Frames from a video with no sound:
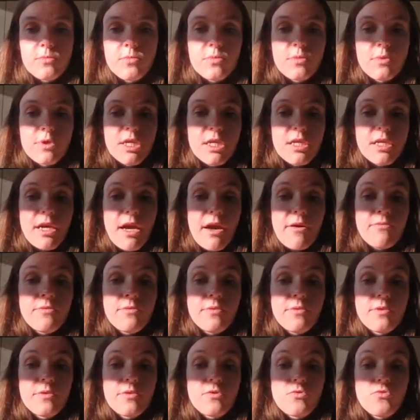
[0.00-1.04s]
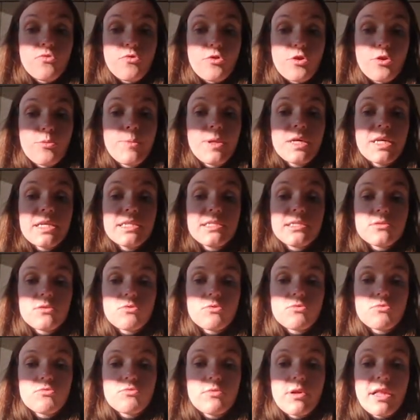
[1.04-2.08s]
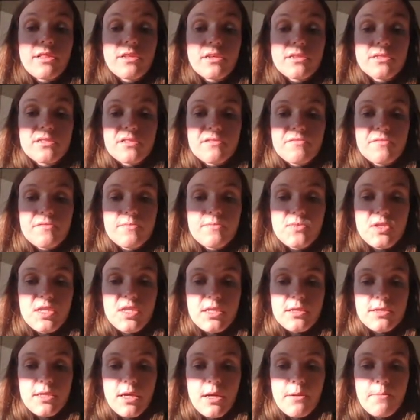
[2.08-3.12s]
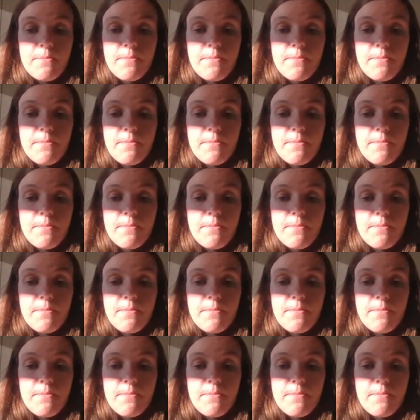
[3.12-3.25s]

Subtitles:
Again, the normalized relative data.